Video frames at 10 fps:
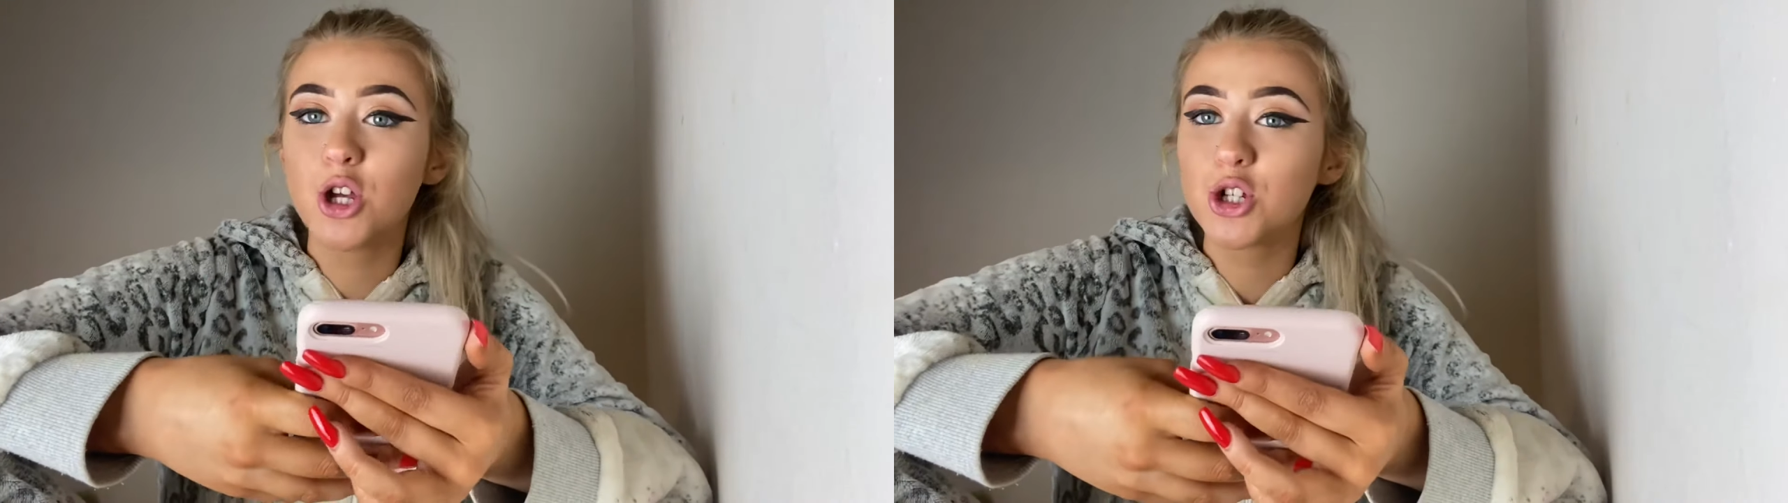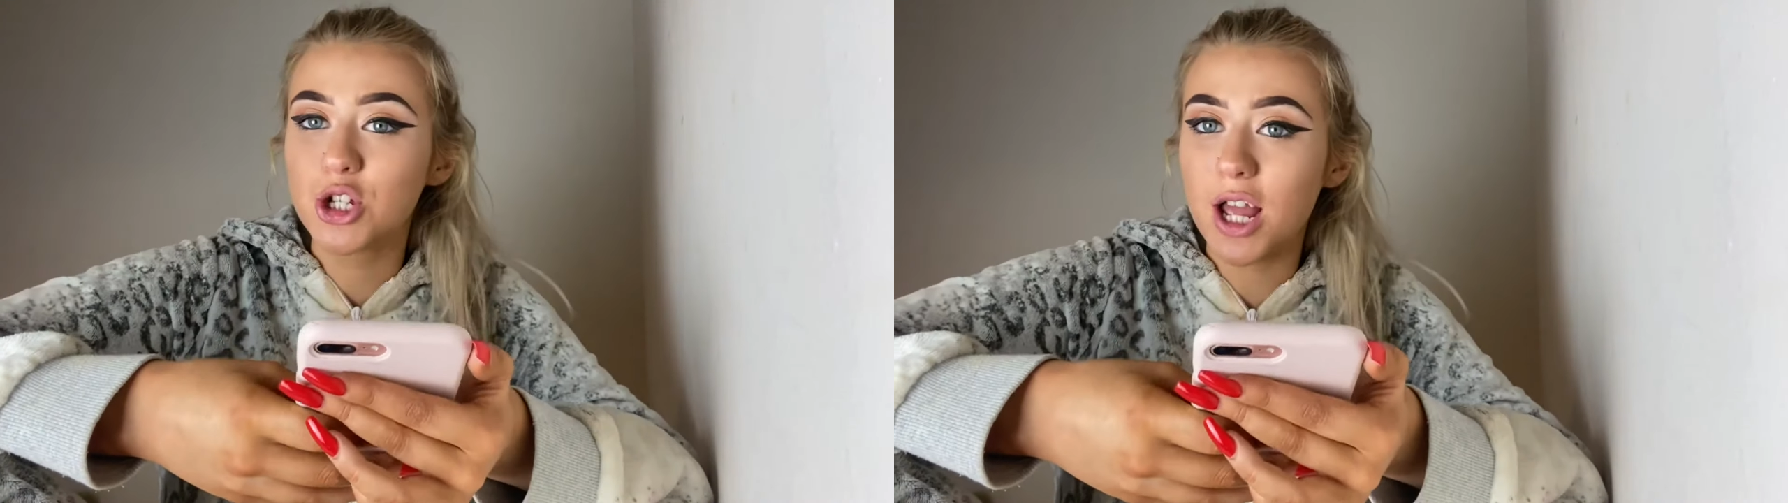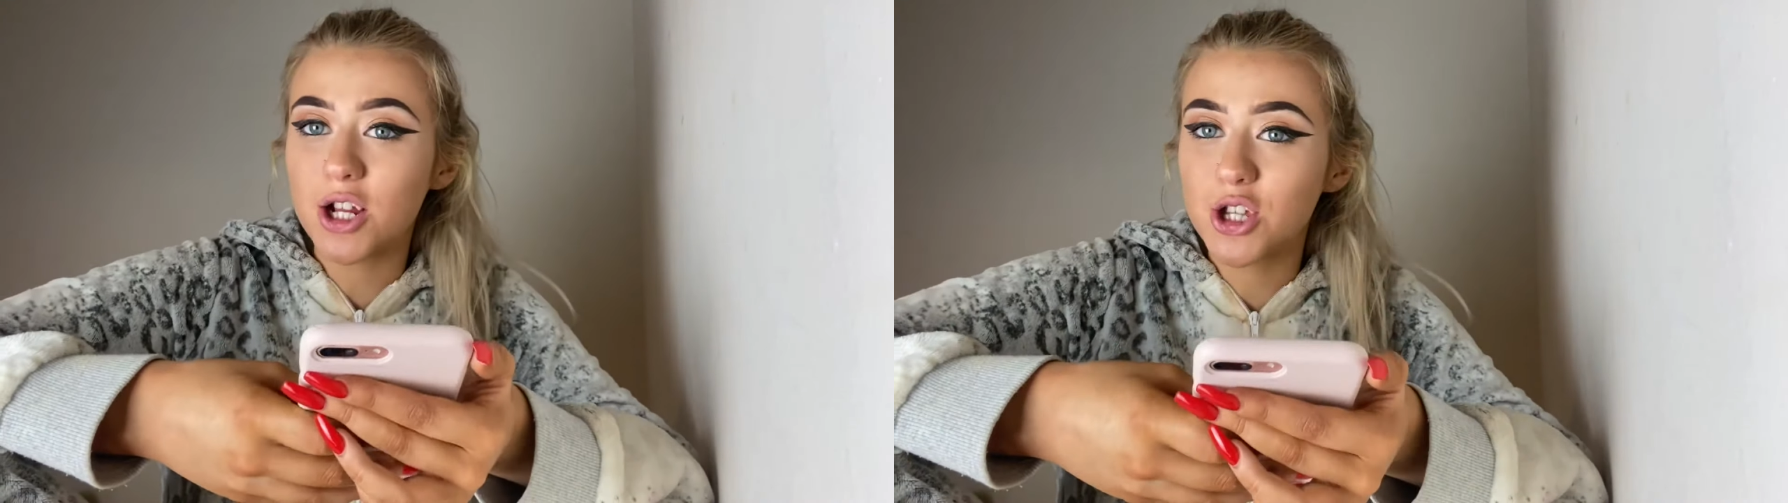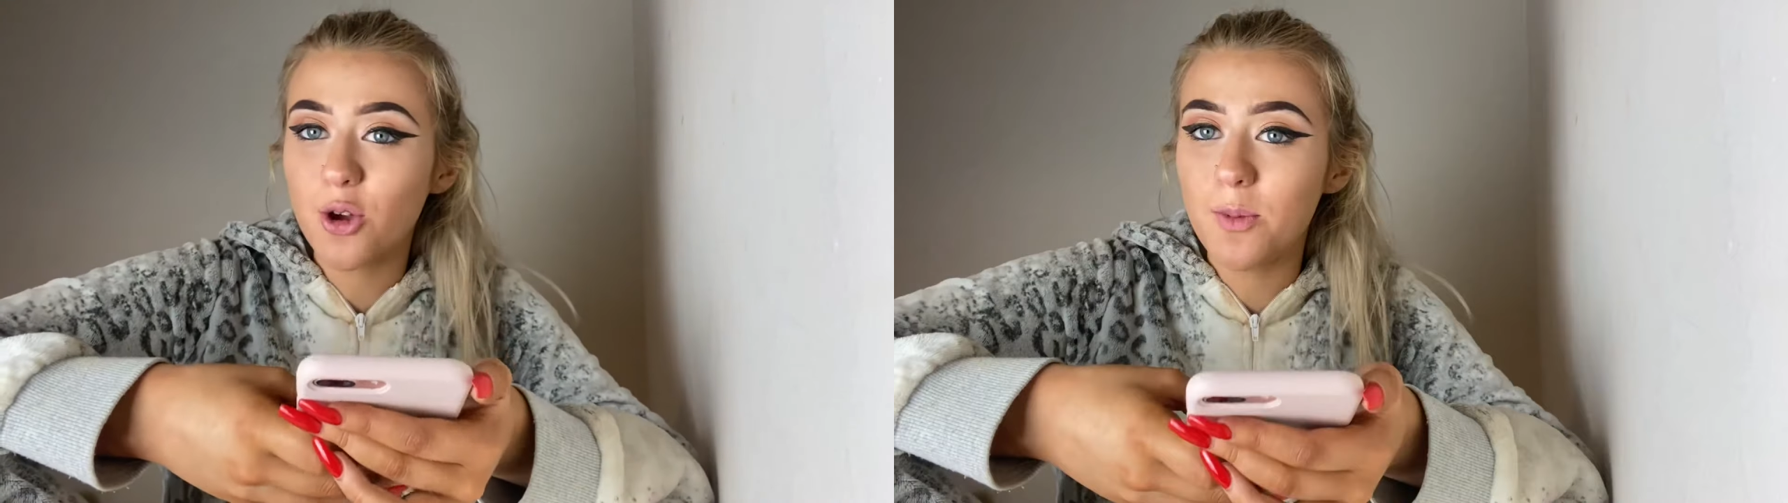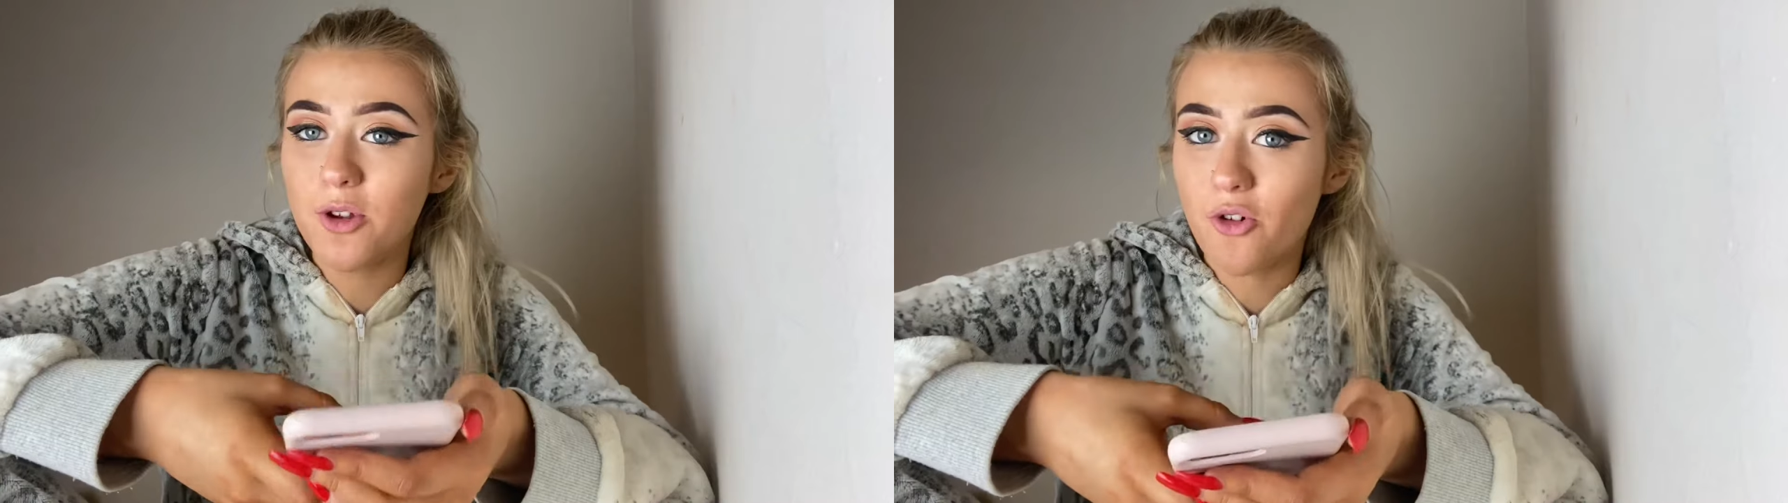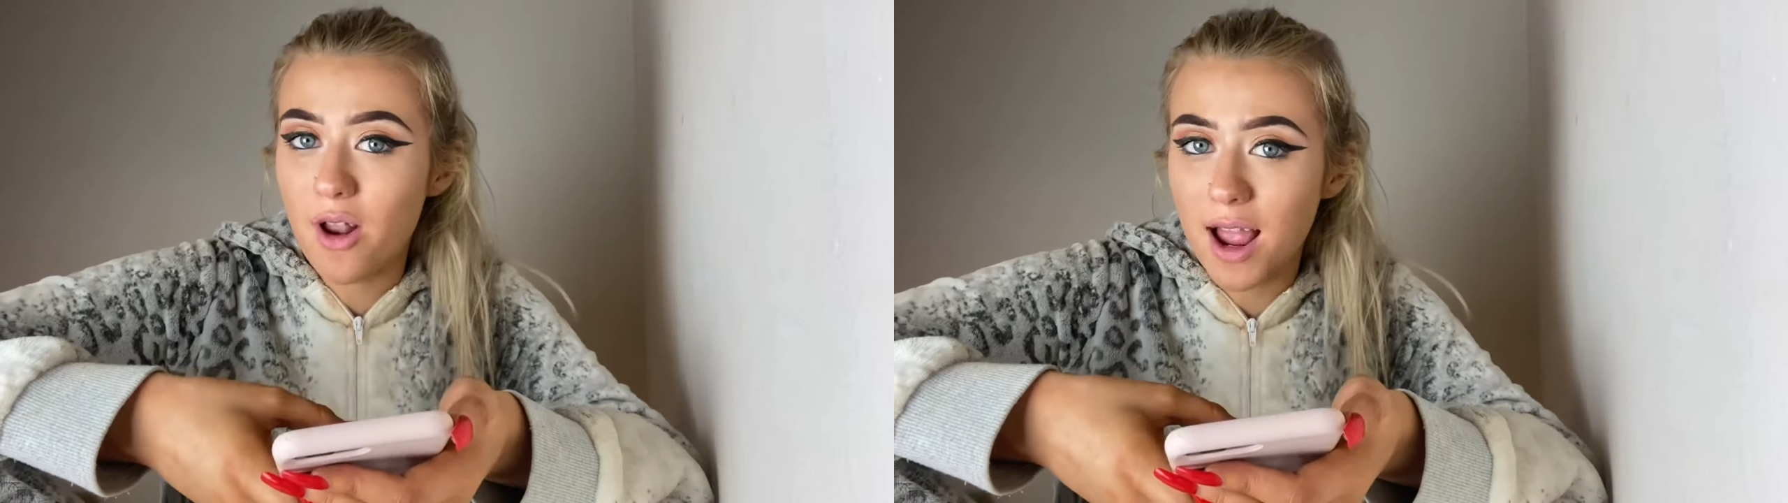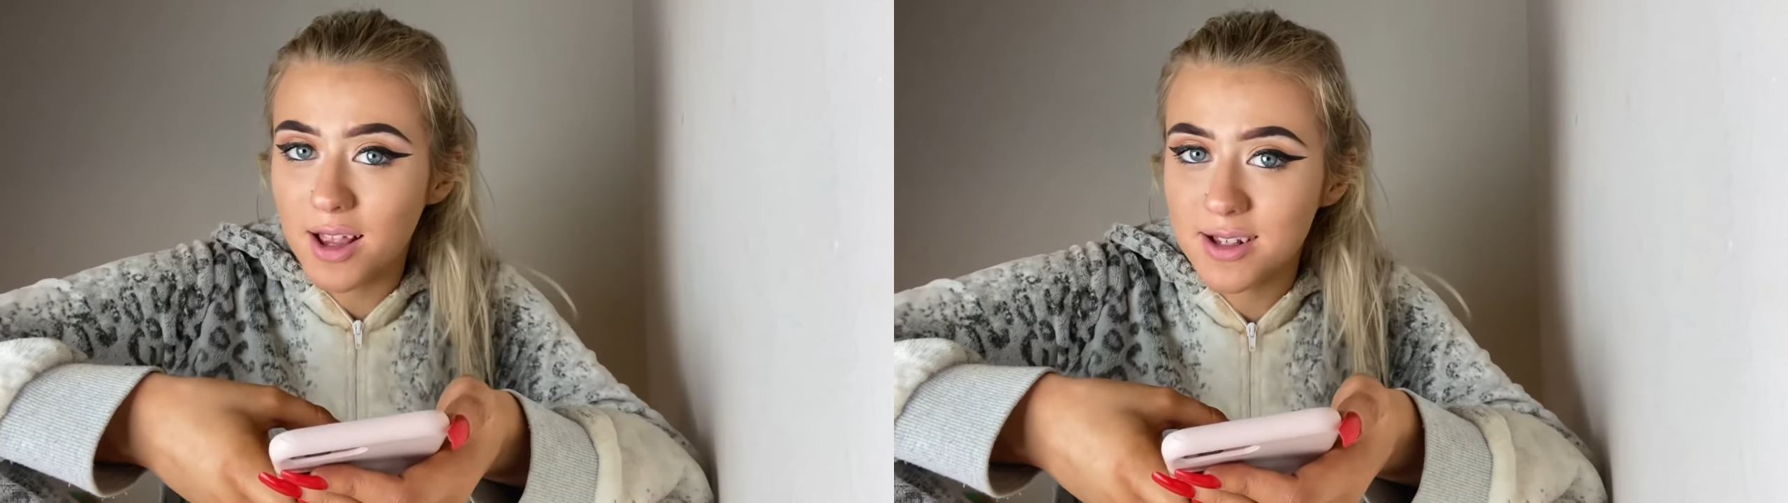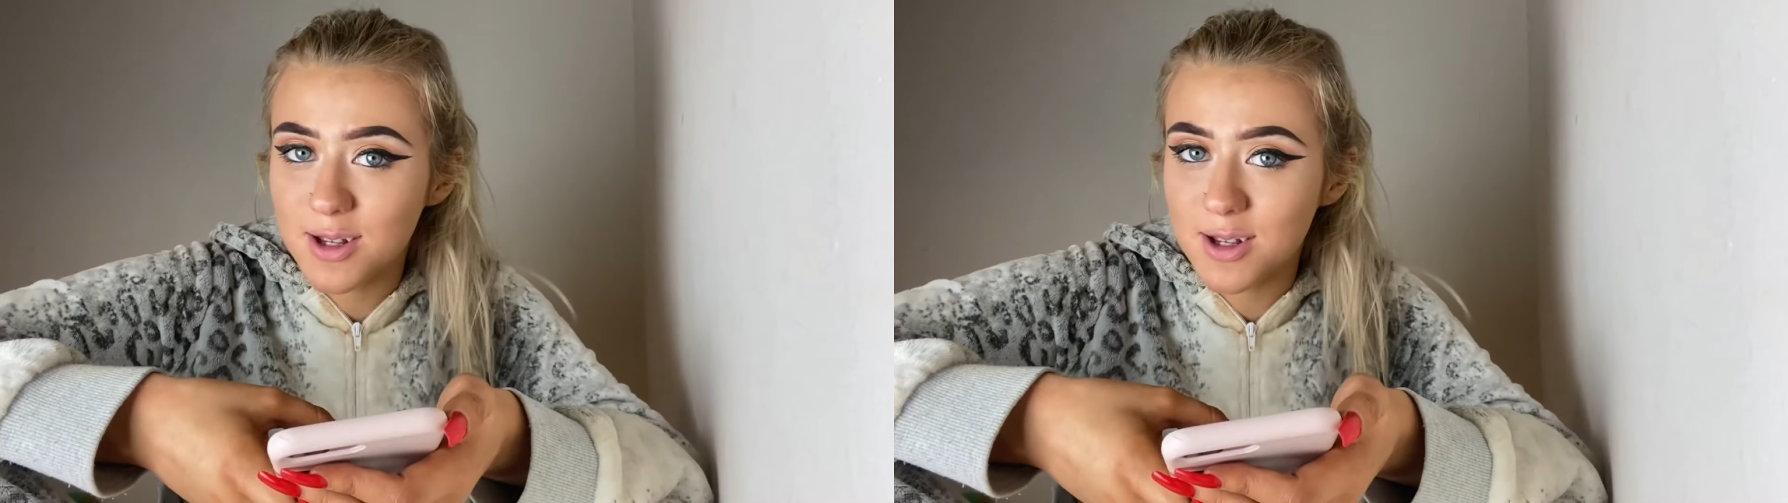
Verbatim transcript: She actually got me dragon